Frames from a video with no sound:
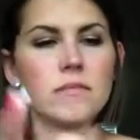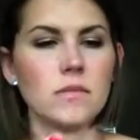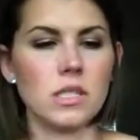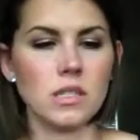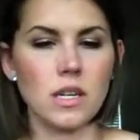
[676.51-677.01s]

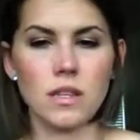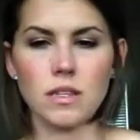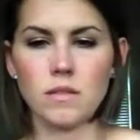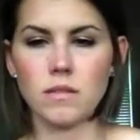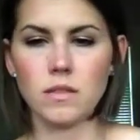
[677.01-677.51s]
There's
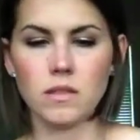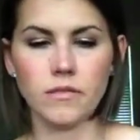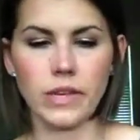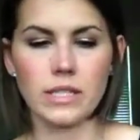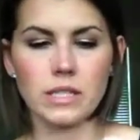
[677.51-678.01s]
nothing
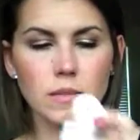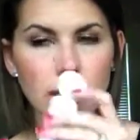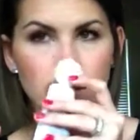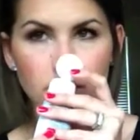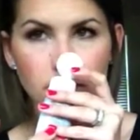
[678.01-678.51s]
fancy about
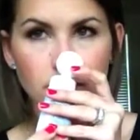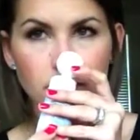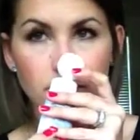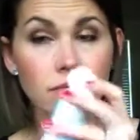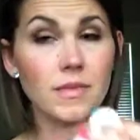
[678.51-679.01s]
it.
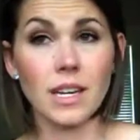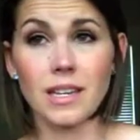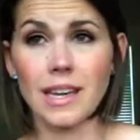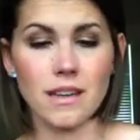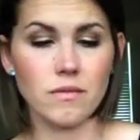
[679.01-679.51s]

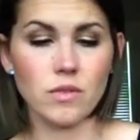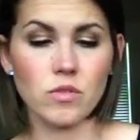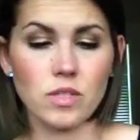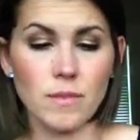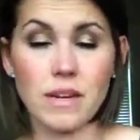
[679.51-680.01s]
Again, no
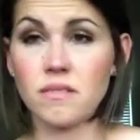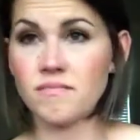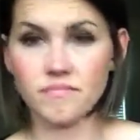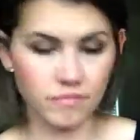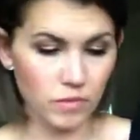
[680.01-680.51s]
smell,
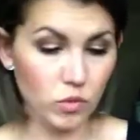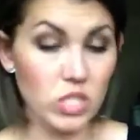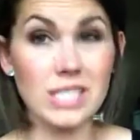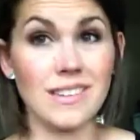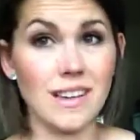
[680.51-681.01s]
which
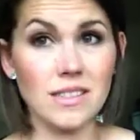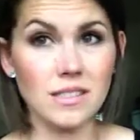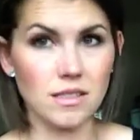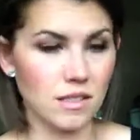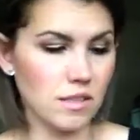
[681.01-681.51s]
is
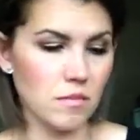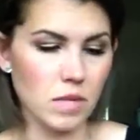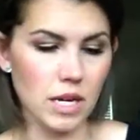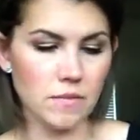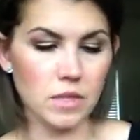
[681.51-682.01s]
nice, because
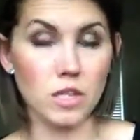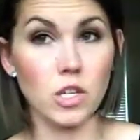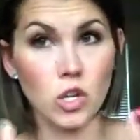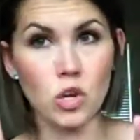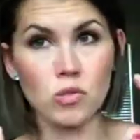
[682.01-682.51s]
sometimes the
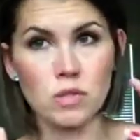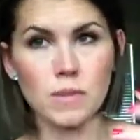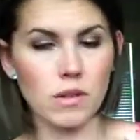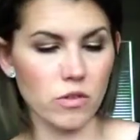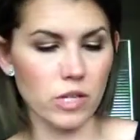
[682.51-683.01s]
no
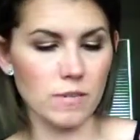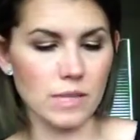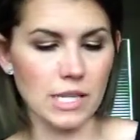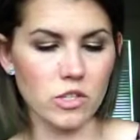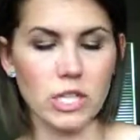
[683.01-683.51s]
smell creams
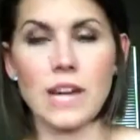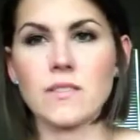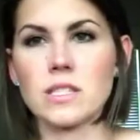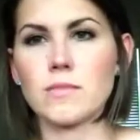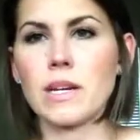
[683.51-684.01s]
actually have a
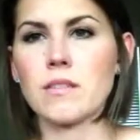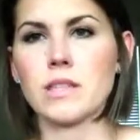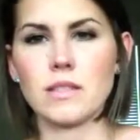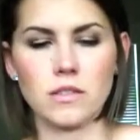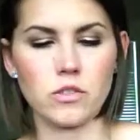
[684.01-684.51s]
smell
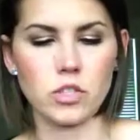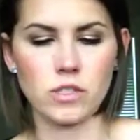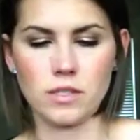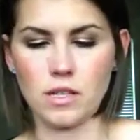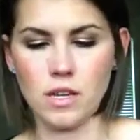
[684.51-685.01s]
and they're
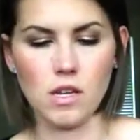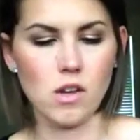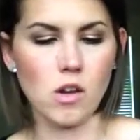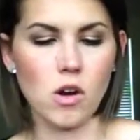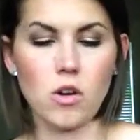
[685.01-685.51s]
just
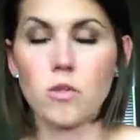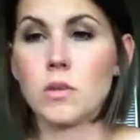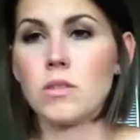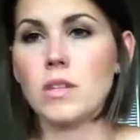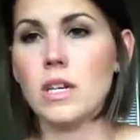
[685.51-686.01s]
horrible.